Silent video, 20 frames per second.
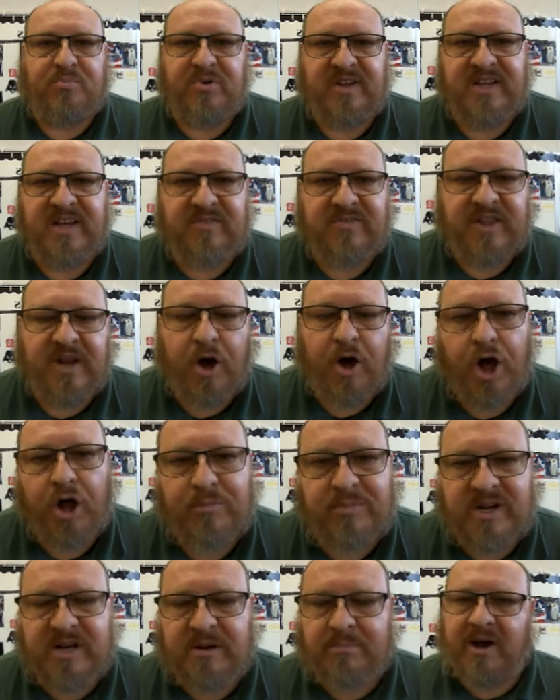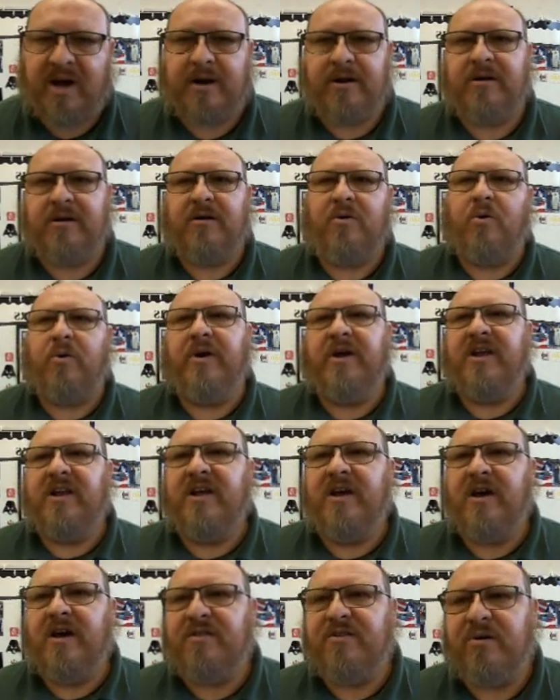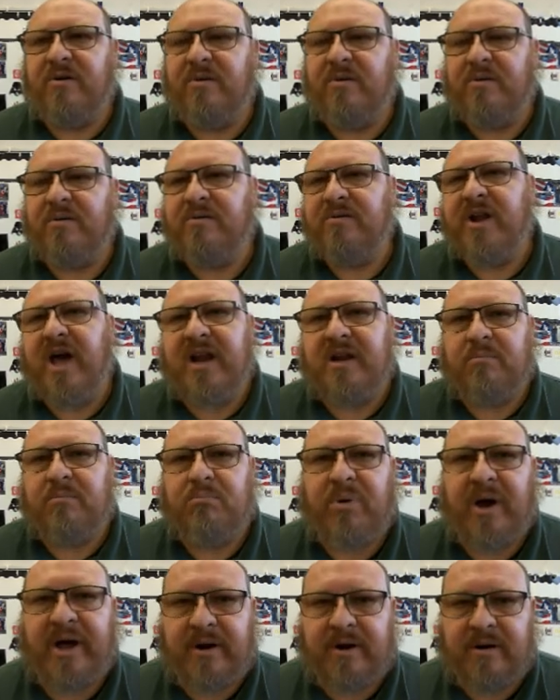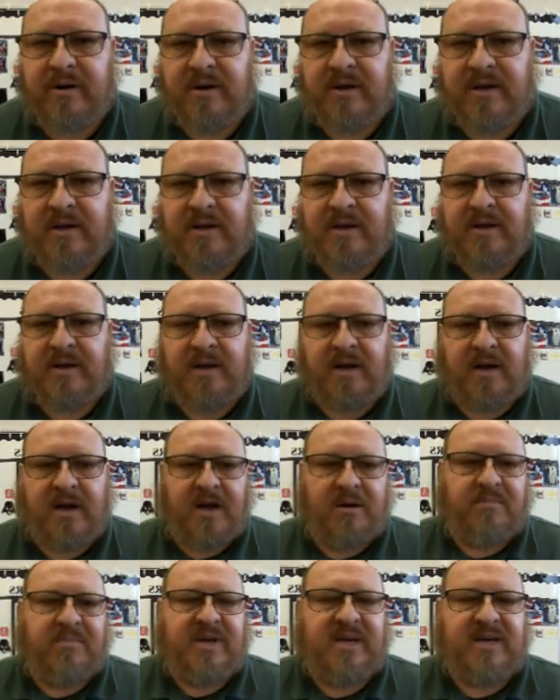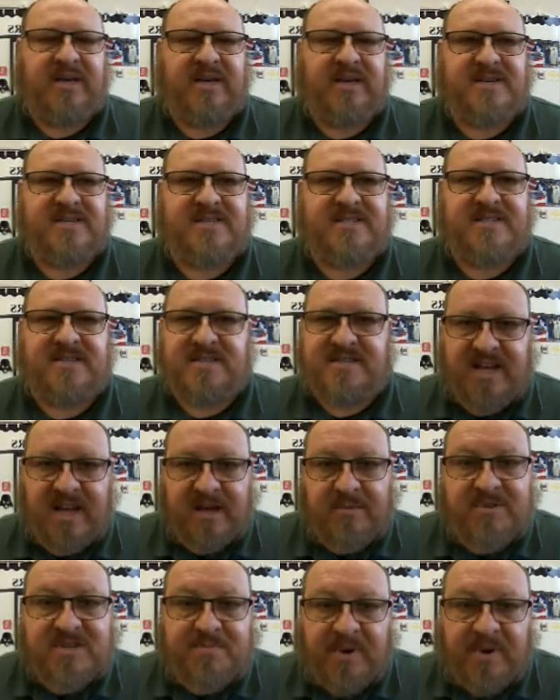believe that almond butter or any other nut butter is the same as